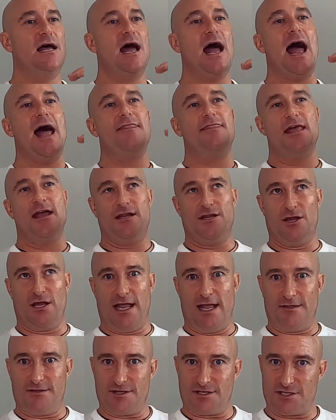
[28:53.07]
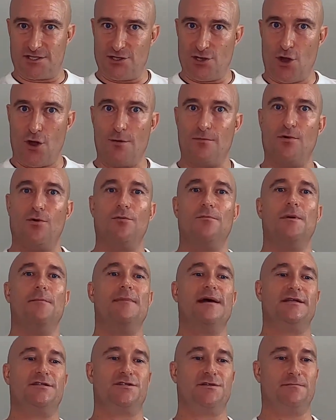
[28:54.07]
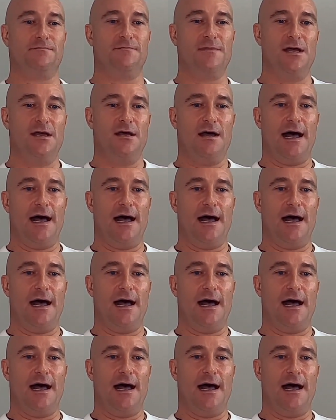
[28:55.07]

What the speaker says: And then you get the snowball momentum,